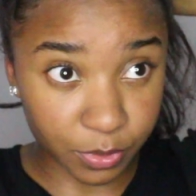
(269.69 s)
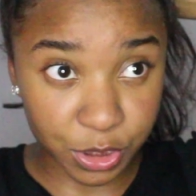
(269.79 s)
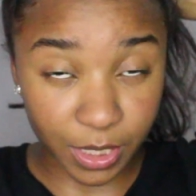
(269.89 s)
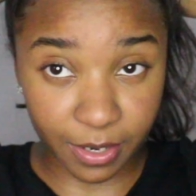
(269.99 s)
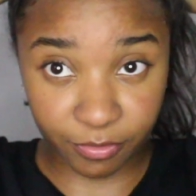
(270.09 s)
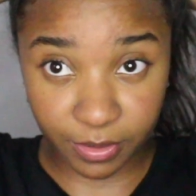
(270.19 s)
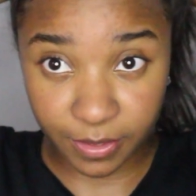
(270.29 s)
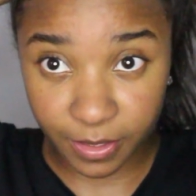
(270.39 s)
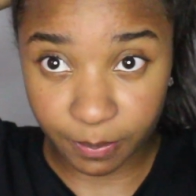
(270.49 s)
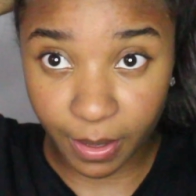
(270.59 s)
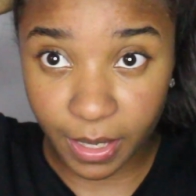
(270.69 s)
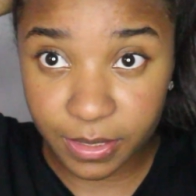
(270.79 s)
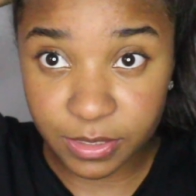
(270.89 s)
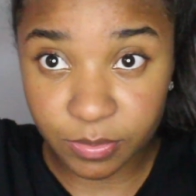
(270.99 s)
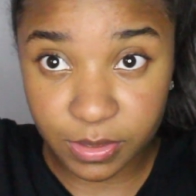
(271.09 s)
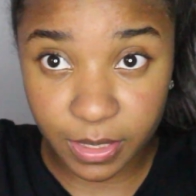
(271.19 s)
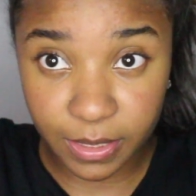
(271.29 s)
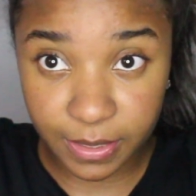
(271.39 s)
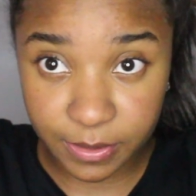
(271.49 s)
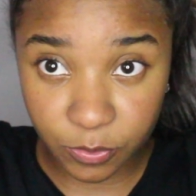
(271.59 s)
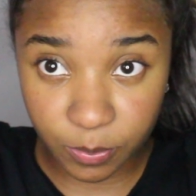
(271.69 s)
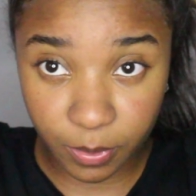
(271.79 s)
Push everything back so it's like a little